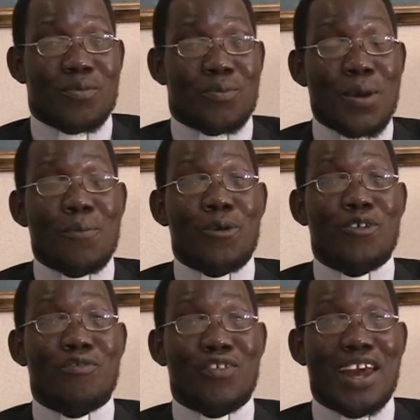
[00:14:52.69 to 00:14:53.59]
People
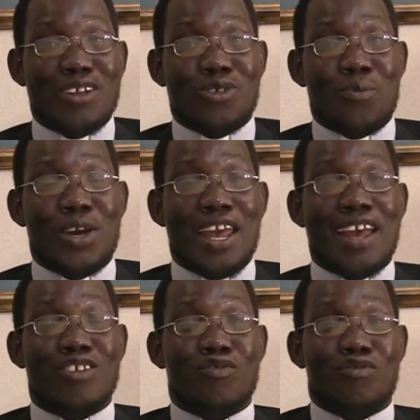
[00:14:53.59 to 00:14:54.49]
refer to me
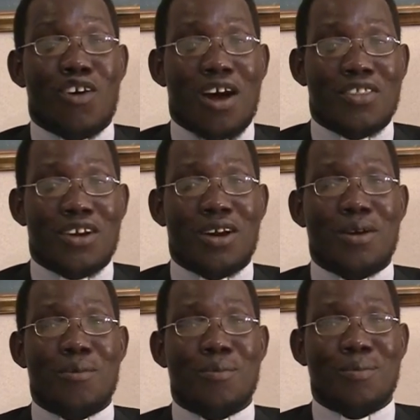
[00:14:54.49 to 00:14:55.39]
as Father
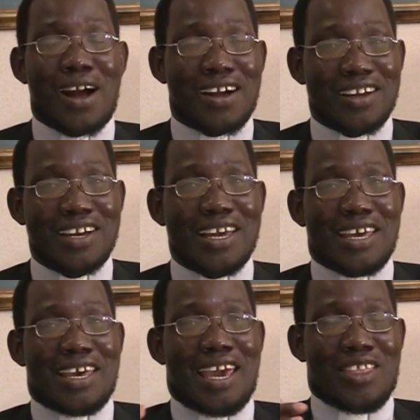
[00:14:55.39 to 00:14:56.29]
Ma,
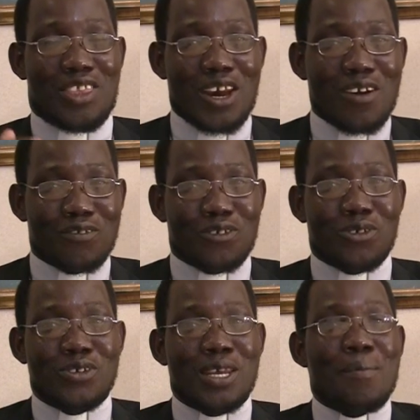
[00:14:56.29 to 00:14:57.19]
and
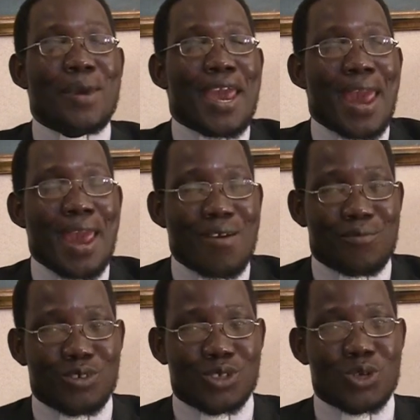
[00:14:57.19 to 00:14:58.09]
therefore they
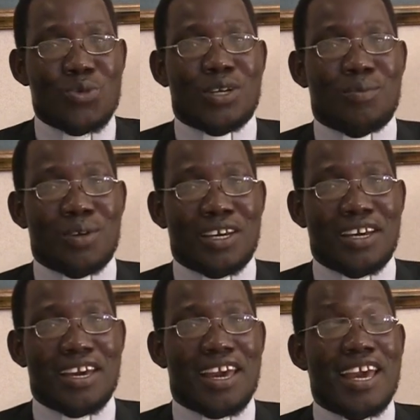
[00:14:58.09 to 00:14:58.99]
behave toward me
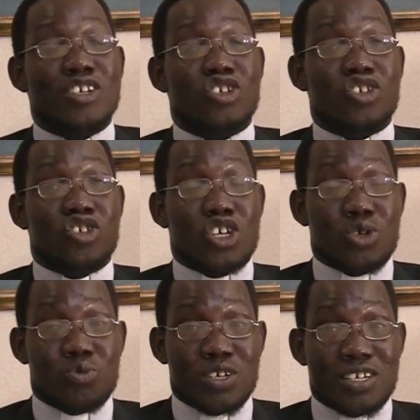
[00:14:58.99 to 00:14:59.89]
as
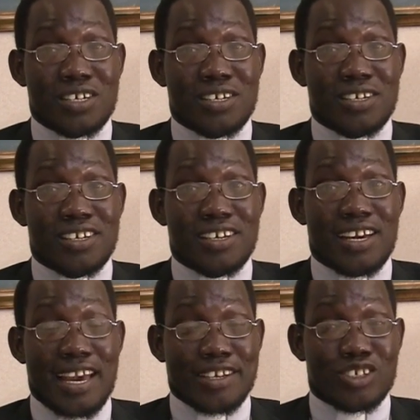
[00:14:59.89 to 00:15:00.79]
children,
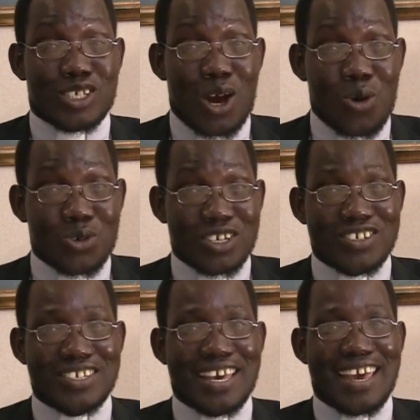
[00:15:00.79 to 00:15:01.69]
as
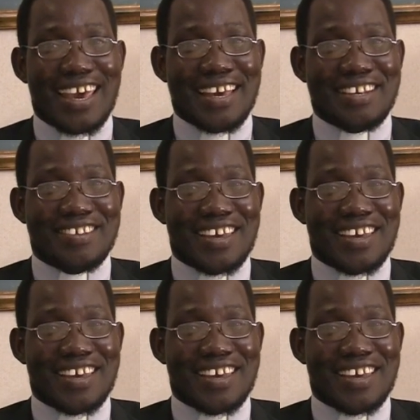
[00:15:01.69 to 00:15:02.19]
daughters and